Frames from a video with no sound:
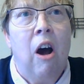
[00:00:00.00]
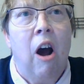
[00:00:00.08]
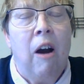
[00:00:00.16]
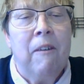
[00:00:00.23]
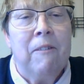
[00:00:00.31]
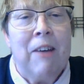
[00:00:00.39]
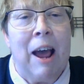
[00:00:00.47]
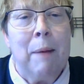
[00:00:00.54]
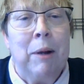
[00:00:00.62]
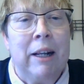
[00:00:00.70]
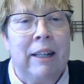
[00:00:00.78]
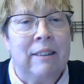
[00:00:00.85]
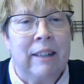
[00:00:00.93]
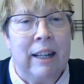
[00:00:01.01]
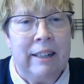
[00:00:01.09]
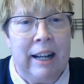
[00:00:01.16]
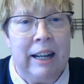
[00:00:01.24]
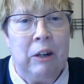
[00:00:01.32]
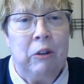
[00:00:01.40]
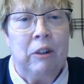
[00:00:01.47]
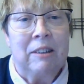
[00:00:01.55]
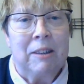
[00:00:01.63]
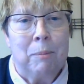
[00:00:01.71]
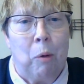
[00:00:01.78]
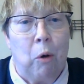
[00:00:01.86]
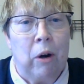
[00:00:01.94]
Our families continue to
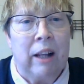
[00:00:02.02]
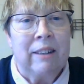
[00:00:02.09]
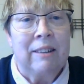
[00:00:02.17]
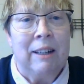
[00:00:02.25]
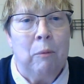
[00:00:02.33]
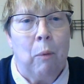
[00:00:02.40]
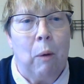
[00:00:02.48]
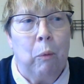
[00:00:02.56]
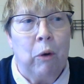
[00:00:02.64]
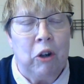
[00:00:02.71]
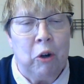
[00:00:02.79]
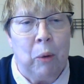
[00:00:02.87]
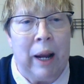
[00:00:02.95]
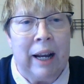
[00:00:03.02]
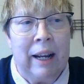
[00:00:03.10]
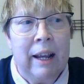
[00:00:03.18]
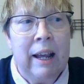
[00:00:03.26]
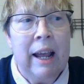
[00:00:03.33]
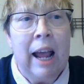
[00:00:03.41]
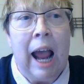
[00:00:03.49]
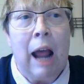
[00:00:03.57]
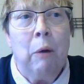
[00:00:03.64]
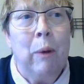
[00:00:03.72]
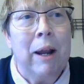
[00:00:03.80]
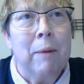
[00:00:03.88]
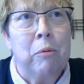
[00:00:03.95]
support us in what we're doing, and
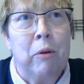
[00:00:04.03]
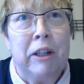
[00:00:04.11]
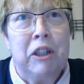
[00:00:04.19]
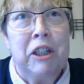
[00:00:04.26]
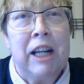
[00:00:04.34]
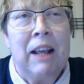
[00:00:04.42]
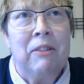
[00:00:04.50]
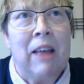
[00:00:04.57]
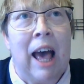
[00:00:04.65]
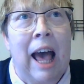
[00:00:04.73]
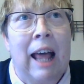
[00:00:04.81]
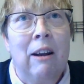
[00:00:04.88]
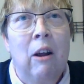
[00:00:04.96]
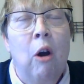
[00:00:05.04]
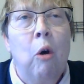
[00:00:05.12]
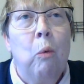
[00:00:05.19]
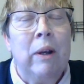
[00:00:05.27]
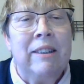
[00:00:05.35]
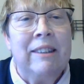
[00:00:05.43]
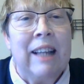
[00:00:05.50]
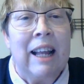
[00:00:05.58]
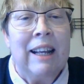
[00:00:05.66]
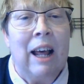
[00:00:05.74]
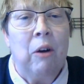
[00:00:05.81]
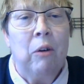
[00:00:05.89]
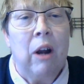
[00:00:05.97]
we appreciate that. We send
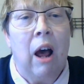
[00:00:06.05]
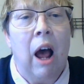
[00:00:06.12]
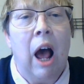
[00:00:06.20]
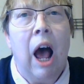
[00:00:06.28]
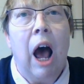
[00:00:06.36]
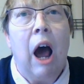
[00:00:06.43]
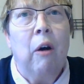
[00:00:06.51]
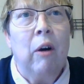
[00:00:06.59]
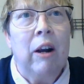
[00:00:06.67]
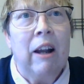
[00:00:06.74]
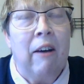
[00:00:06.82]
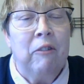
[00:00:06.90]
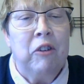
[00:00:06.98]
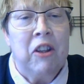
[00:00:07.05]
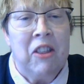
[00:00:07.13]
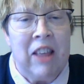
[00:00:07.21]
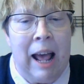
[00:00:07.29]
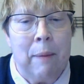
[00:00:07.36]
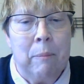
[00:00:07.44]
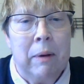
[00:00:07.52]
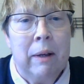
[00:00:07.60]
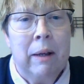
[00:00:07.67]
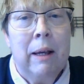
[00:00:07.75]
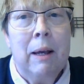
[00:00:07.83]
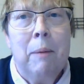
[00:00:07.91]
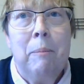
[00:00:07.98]
out our love to them
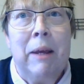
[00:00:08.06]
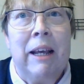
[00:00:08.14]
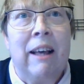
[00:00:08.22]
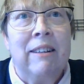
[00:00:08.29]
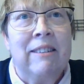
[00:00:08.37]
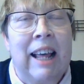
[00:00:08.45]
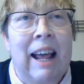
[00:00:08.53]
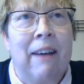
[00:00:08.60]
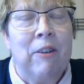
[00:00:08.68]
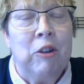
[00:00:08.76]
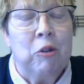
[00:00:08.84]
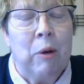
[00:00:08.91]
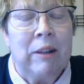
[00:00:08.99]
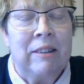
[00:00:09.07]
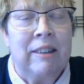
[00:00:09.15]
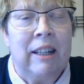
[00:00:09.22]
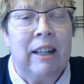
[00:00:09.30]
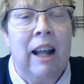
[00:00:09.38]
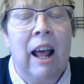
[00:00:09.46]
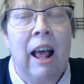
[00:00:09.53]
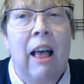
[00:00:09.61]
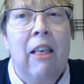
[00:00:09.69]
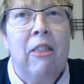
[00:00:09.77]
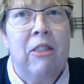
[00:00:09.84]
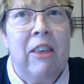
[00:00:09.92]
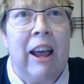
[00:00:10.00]
because they have entrusted
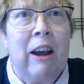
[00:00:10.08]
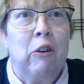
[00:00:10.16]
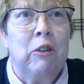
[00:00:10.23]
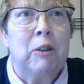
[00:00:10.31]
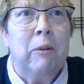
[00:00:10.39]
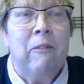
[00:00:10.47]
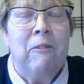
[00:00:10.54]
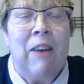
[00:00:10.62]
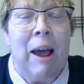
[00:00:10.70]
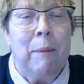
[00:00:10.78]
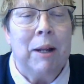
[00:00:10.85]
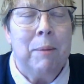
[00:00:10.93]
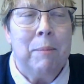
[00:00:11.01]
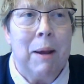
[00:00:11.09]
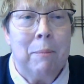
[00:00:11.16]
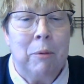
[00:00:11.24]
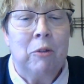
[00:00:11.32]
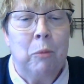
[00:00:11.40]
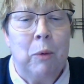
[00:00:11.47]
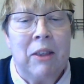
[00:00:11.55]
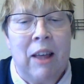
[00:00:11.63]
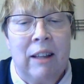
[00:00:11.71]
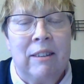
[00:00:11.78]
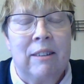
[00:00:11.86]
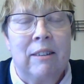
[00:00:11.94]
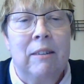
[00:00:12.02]
their family members with
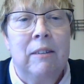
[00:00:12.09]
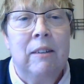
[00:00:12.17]
us.